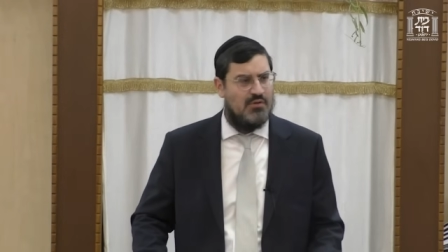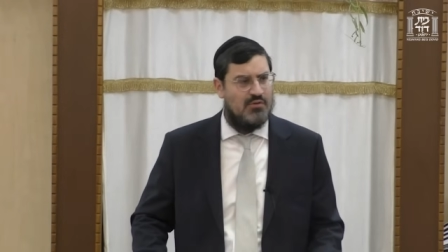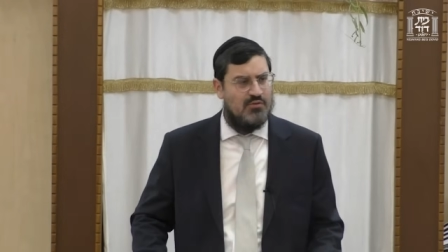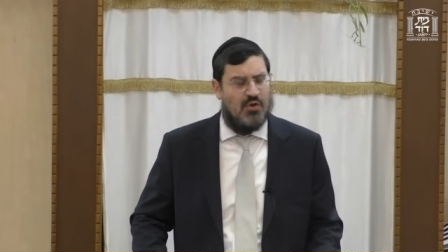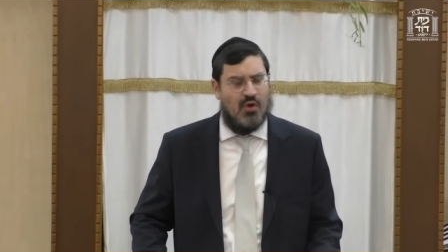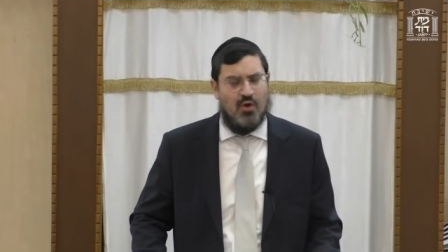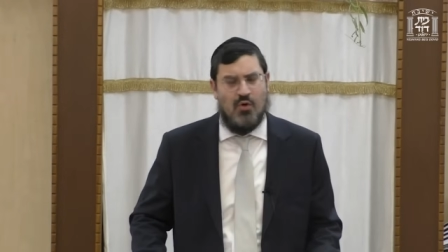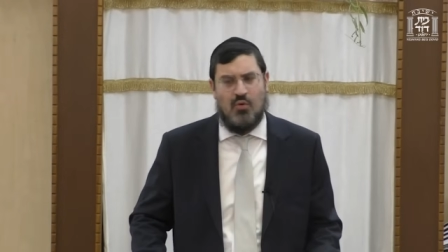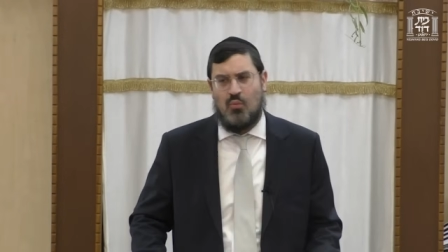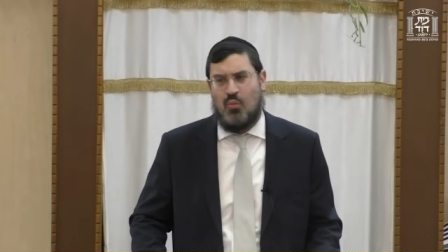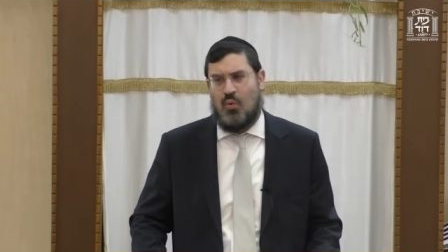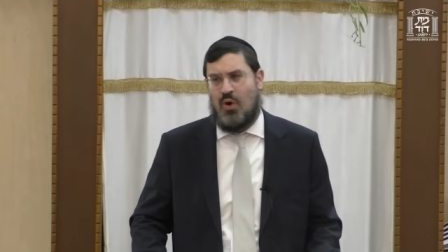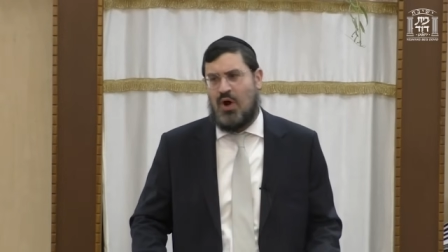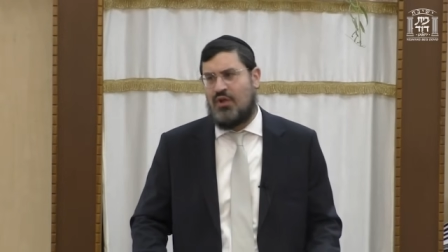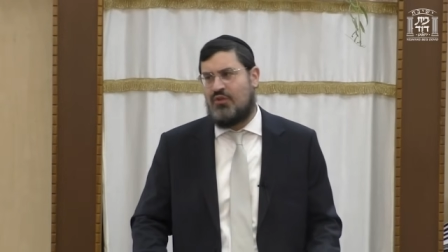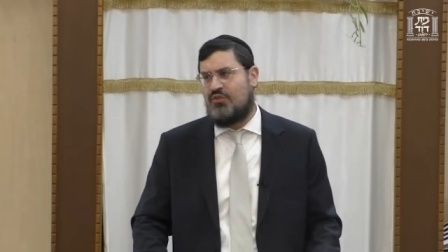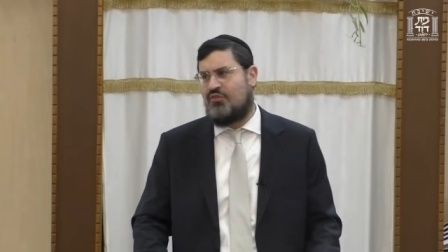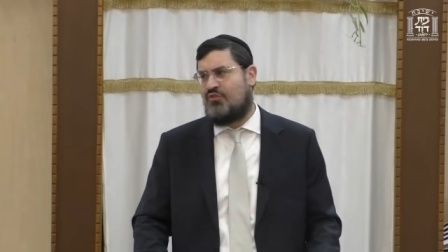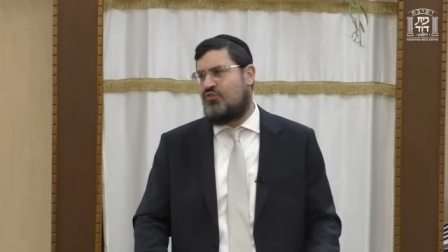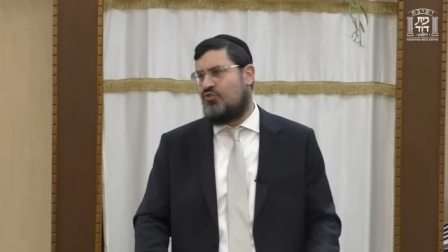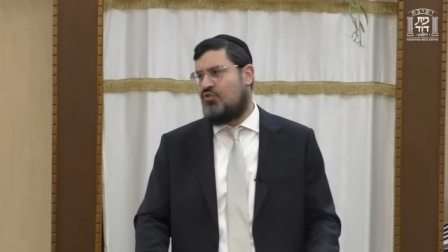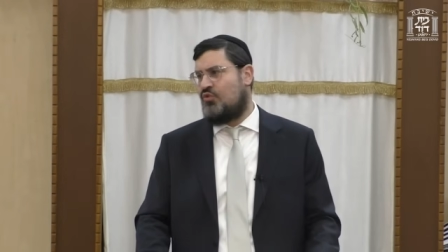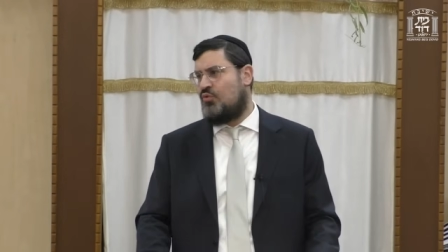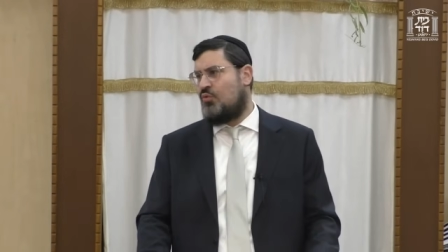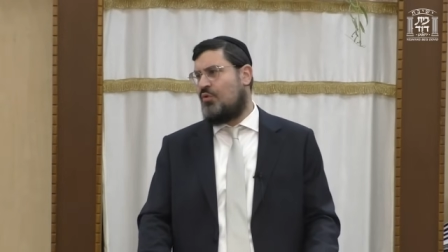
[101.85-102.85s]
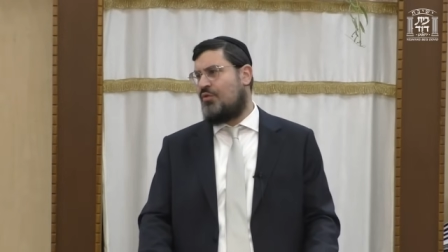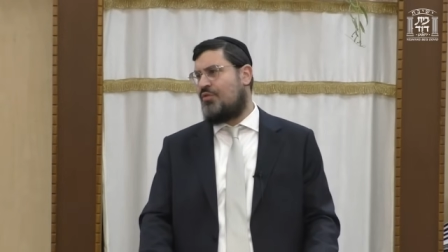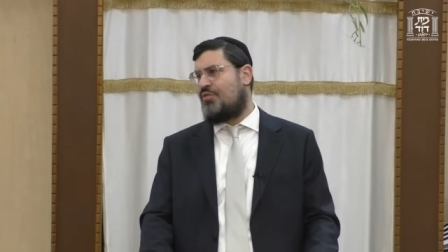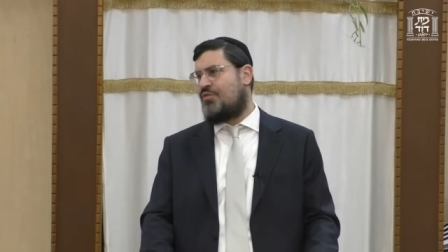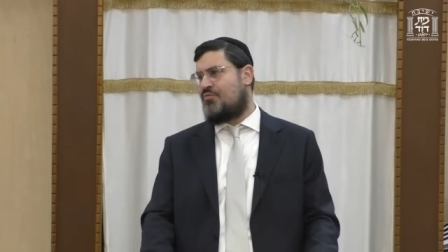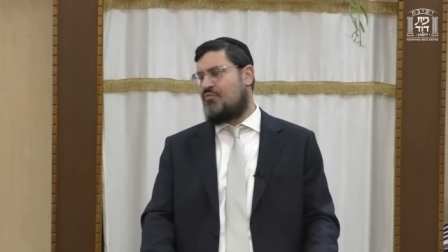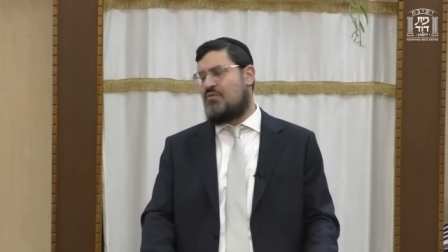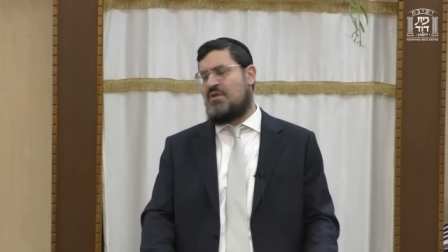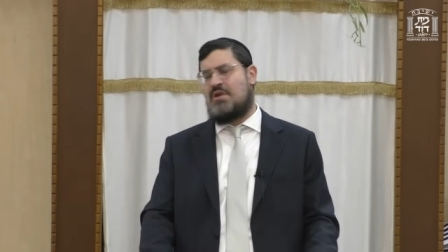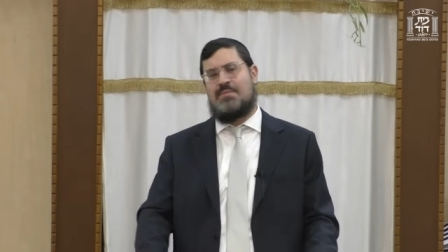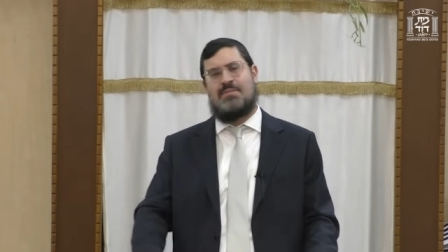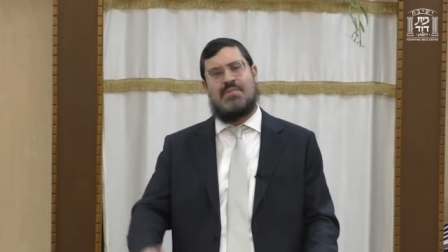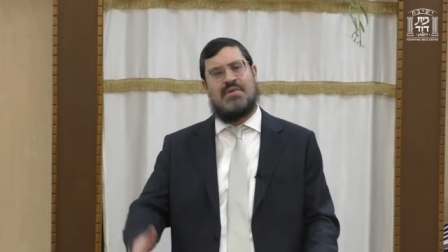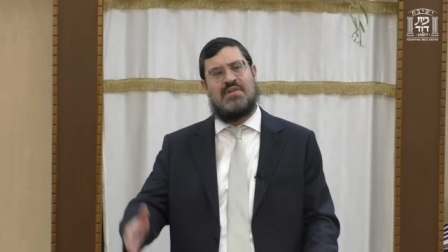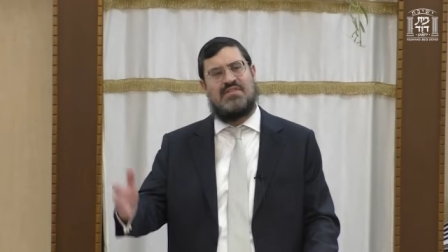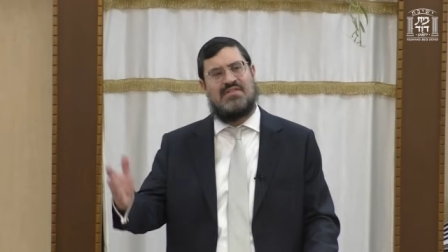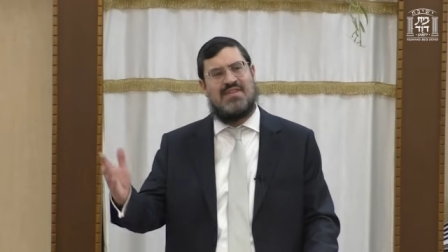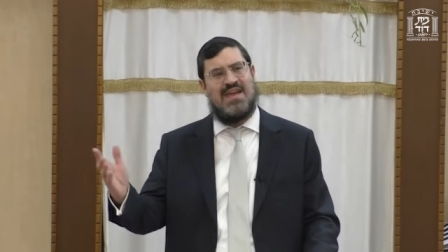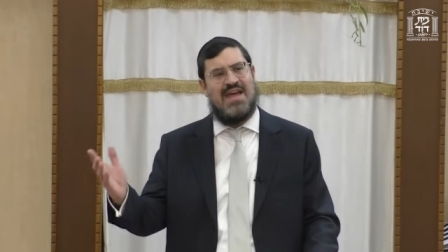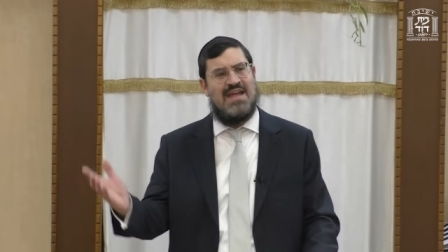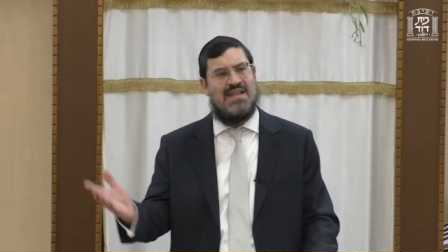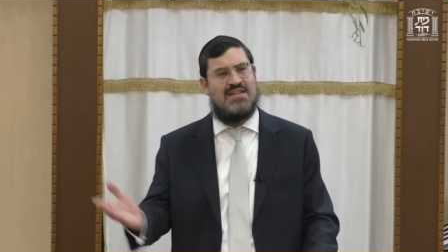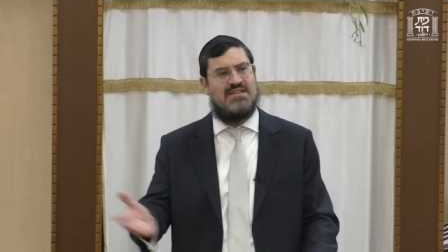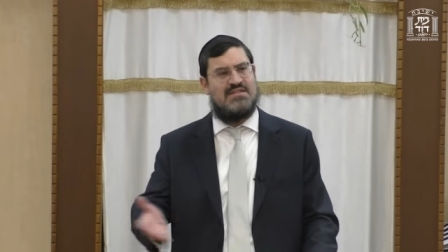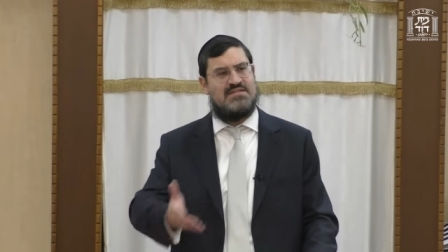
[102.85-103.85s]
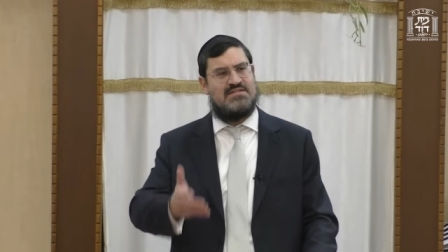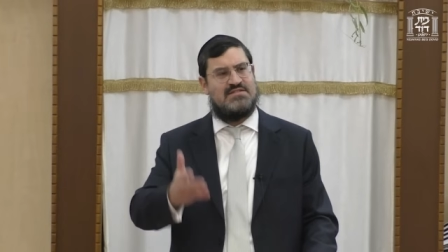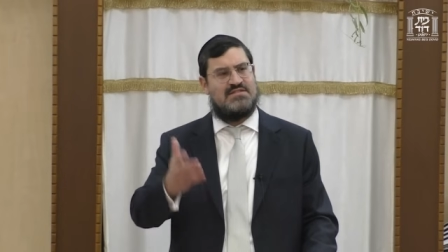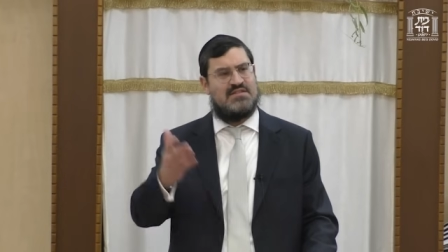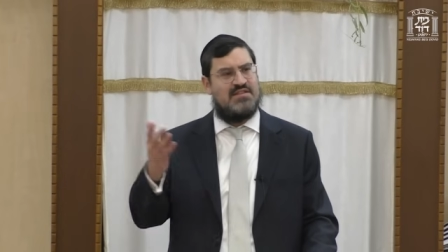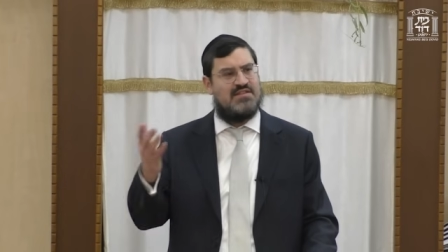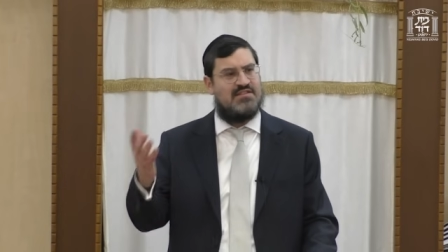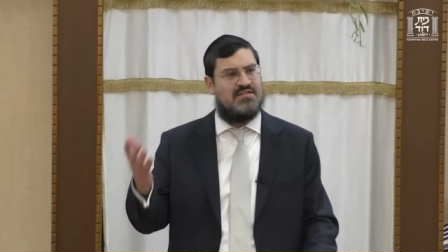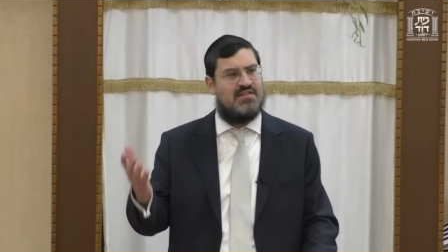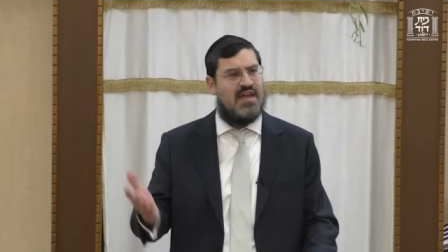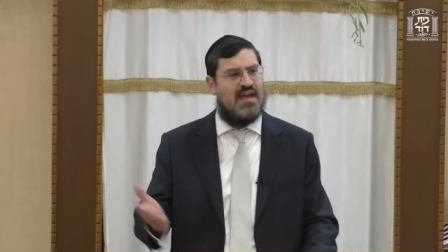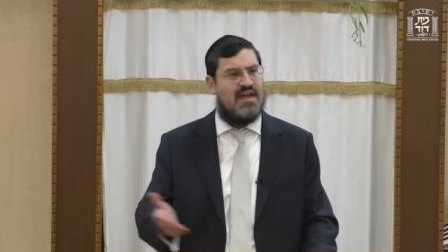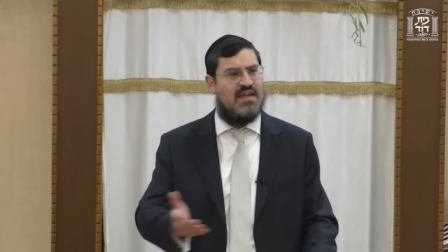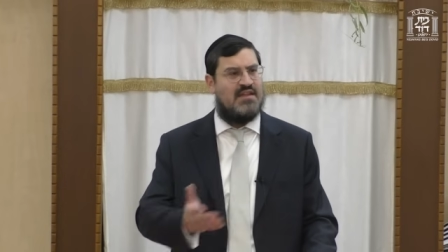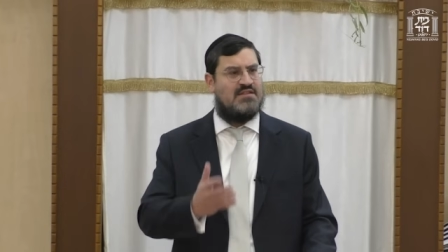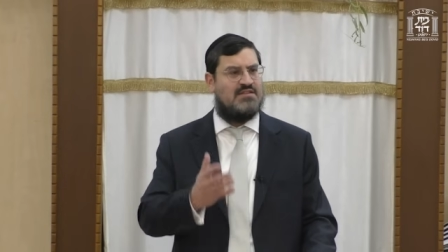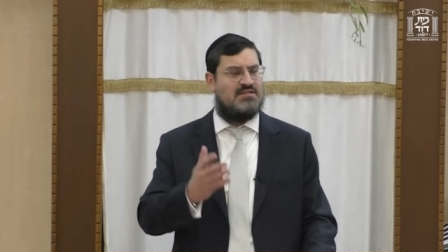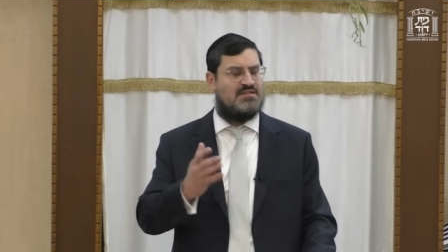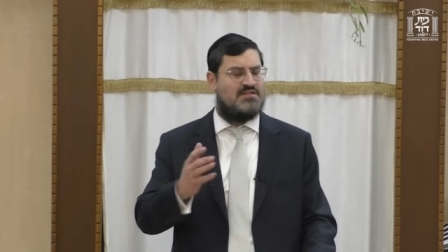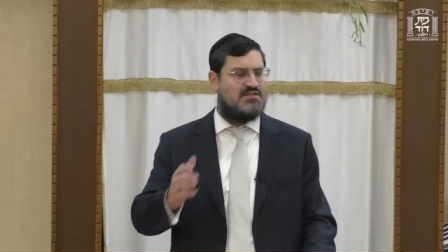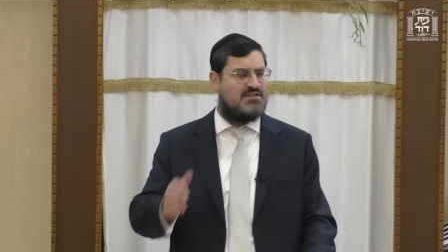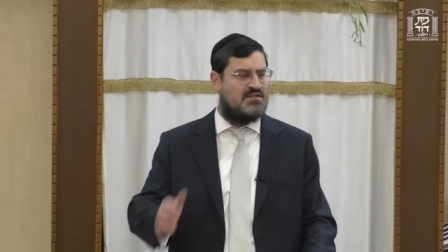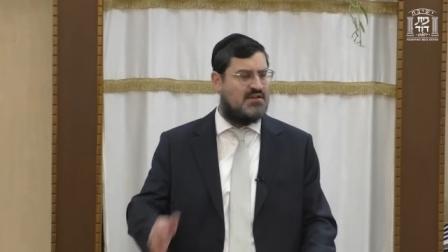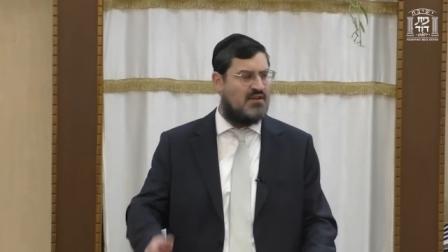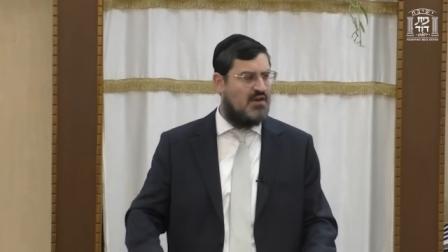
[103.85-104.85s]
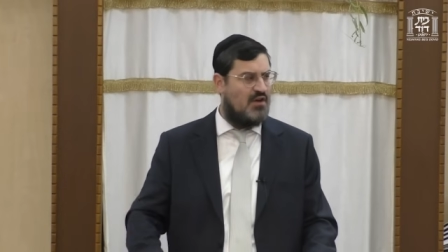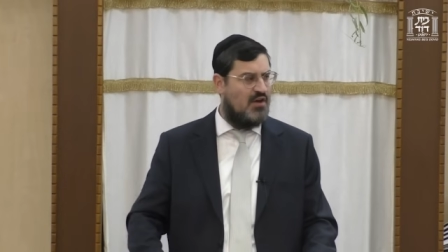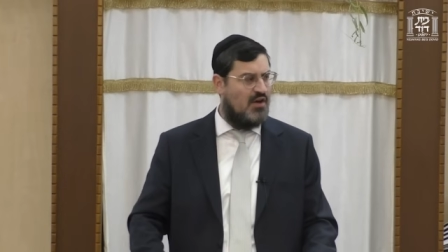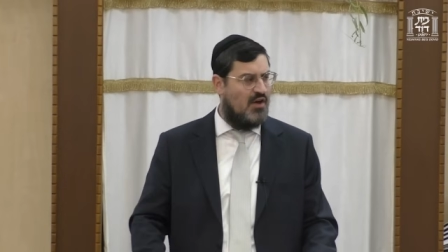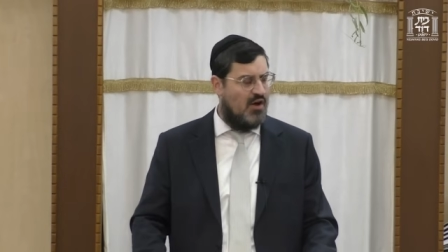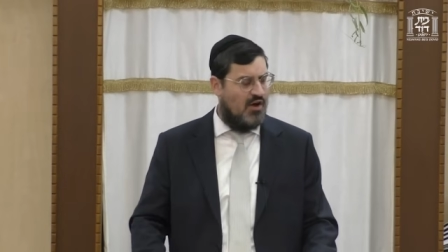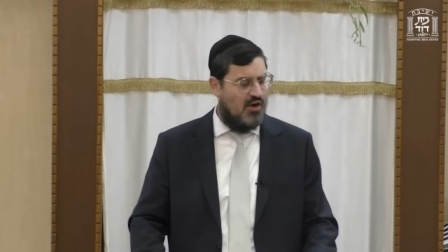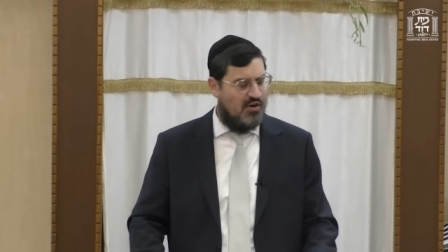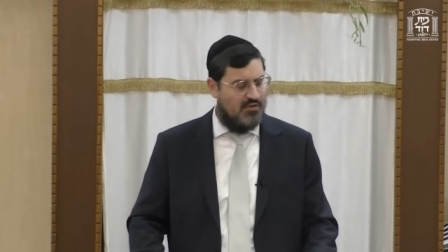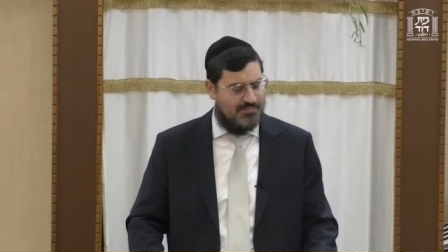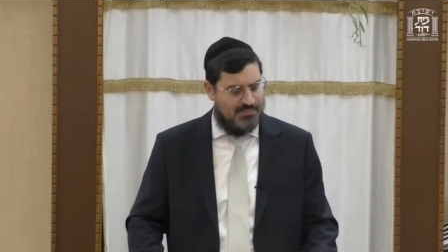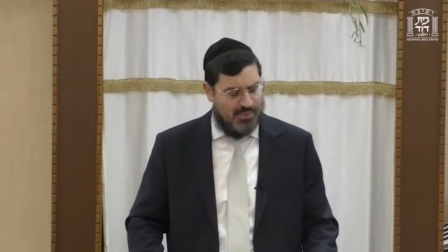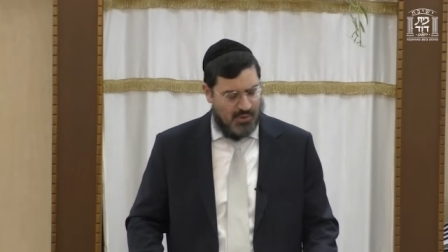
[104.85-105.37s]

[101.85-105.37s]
not one, two, or three, but tens and tens of